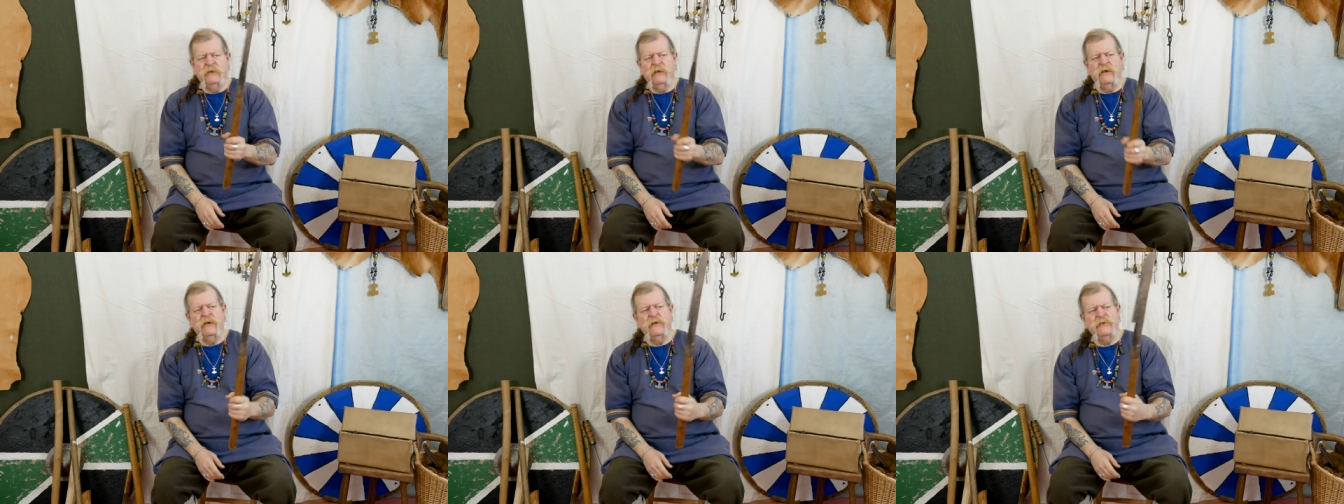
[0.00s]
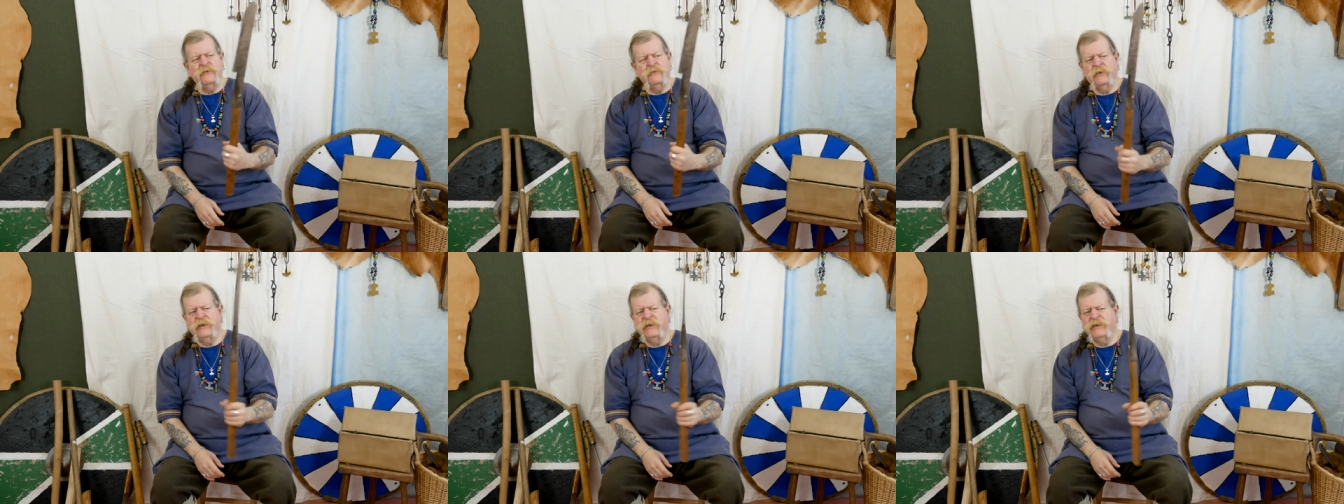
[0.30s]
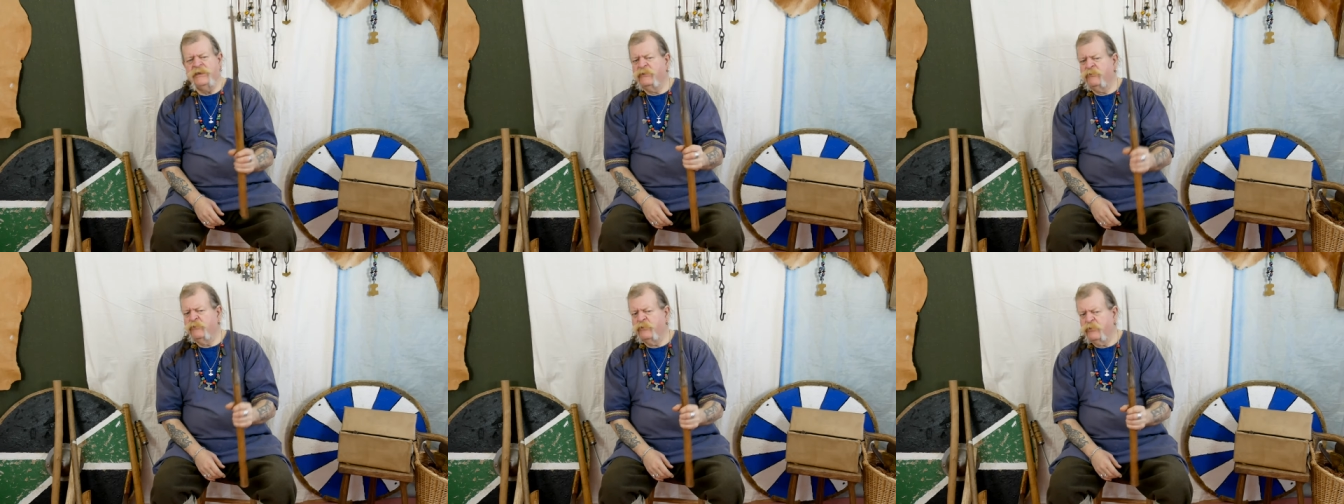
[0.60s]
Either way,
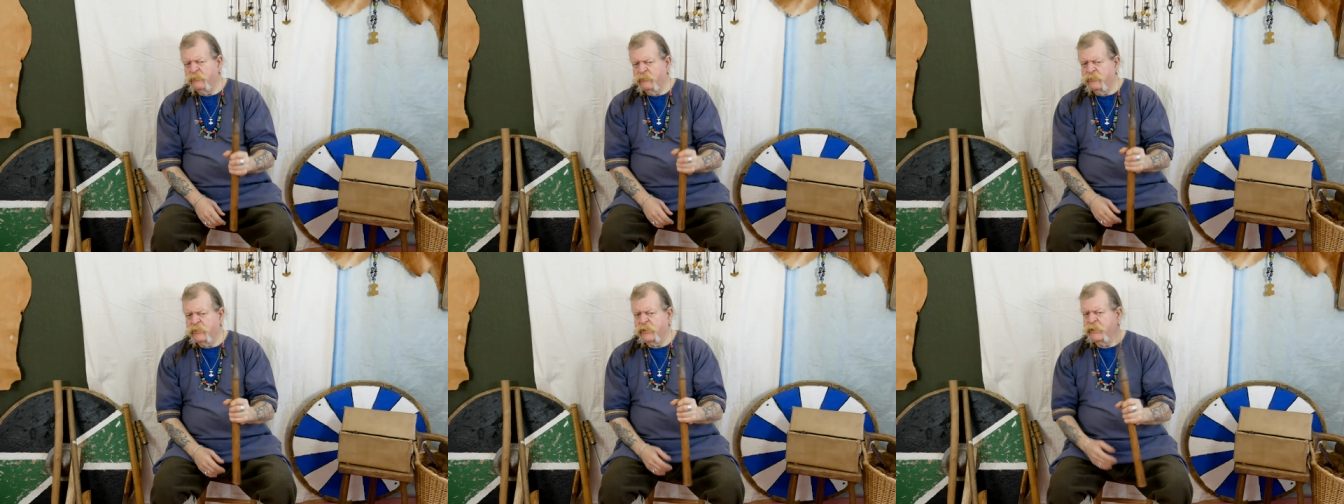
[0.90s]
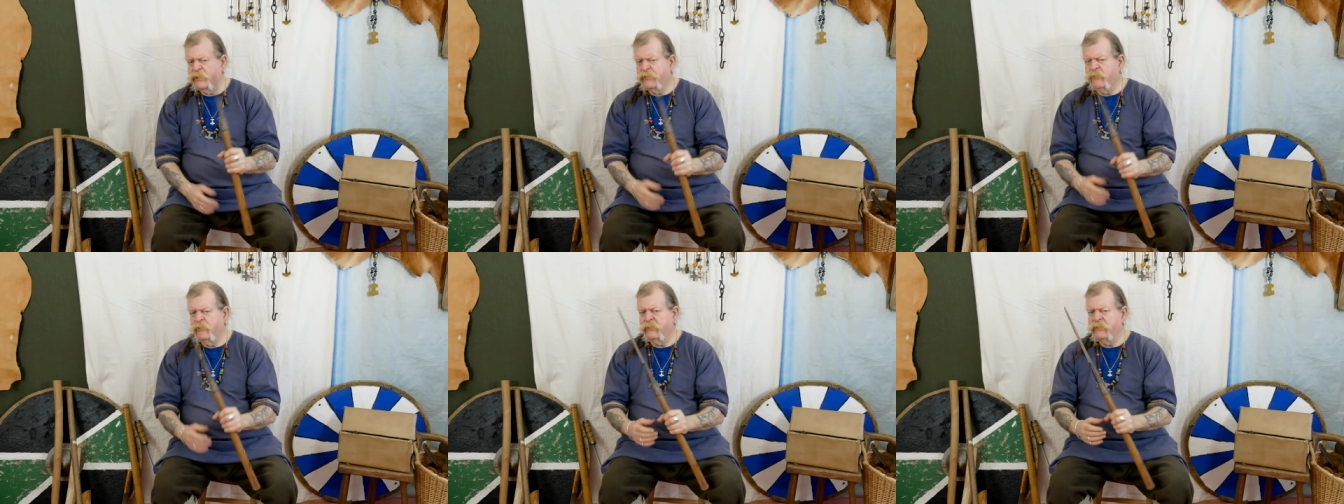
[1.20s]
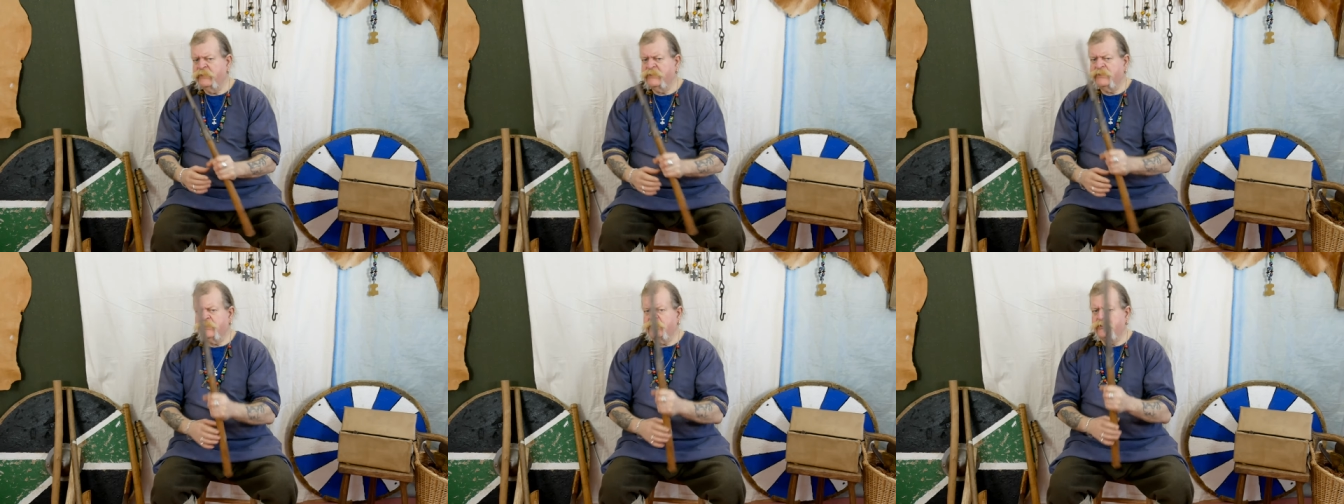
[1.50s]
you wouldn't want to come
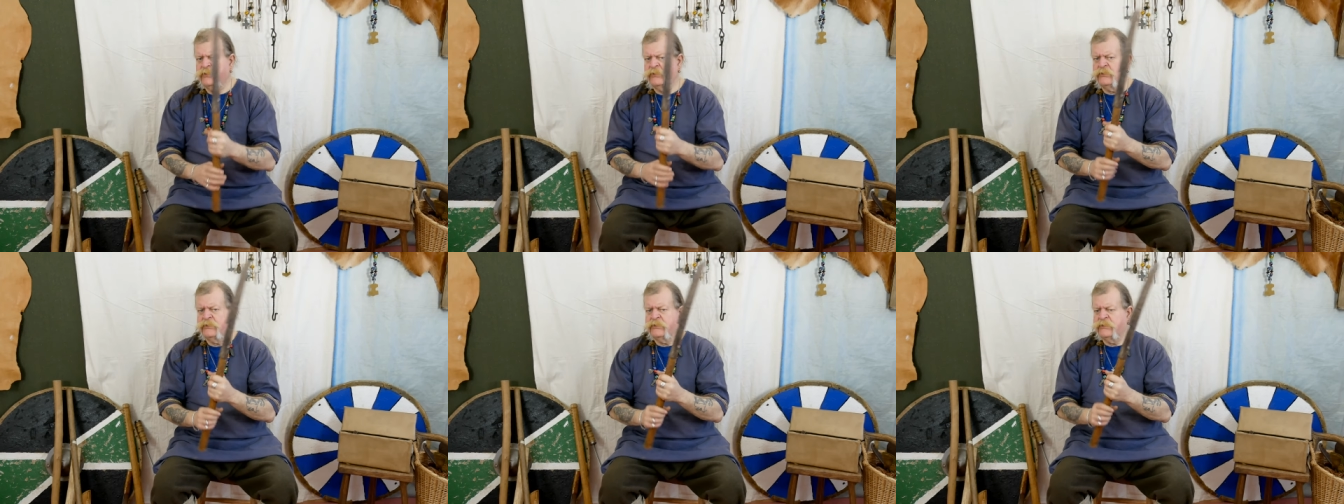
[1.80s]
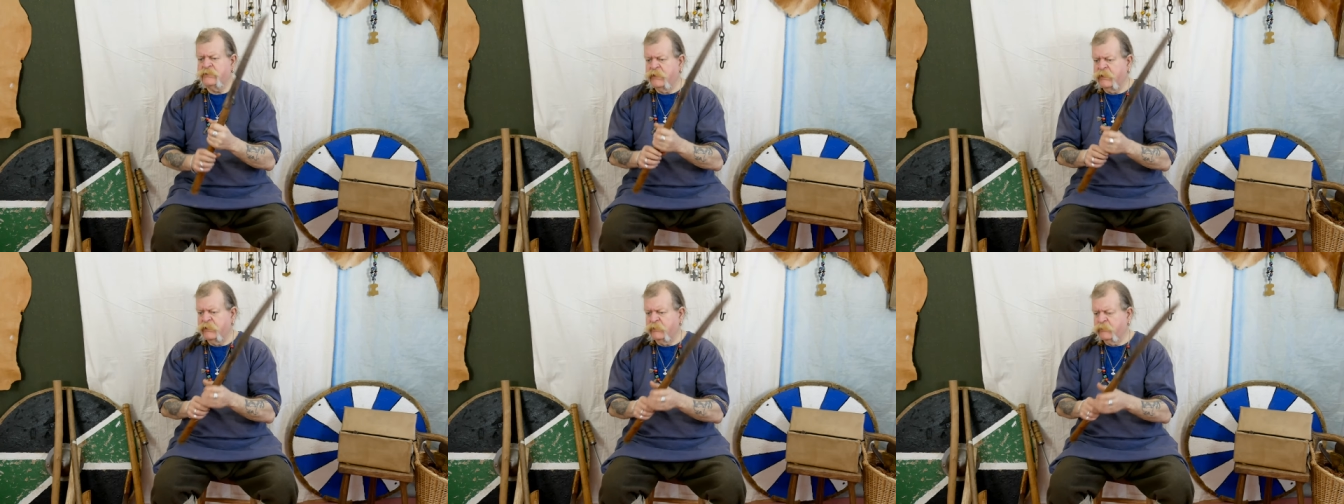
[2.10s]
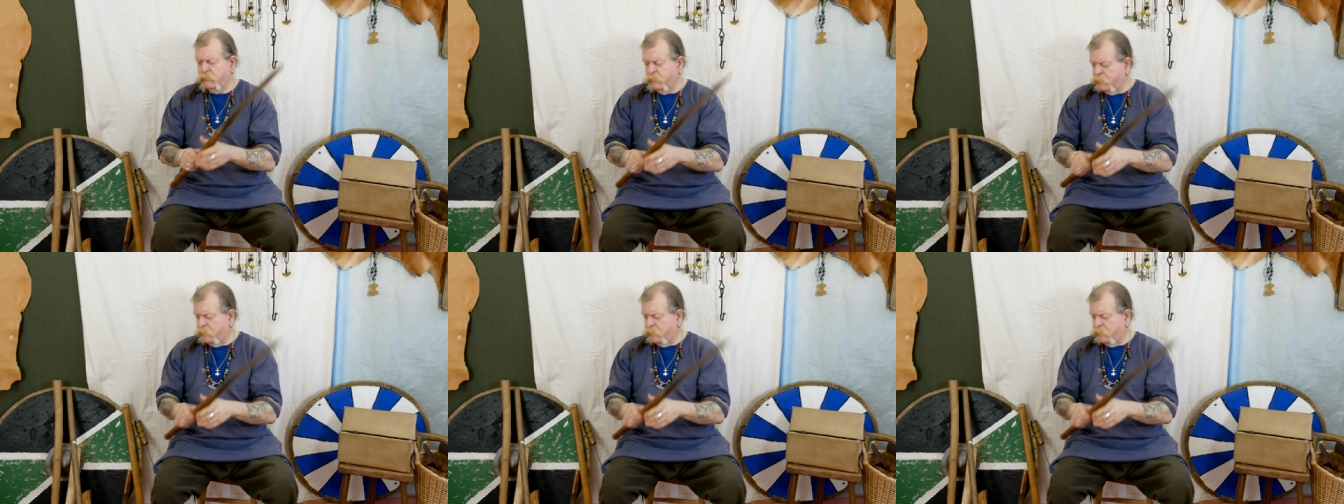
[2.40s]
into contact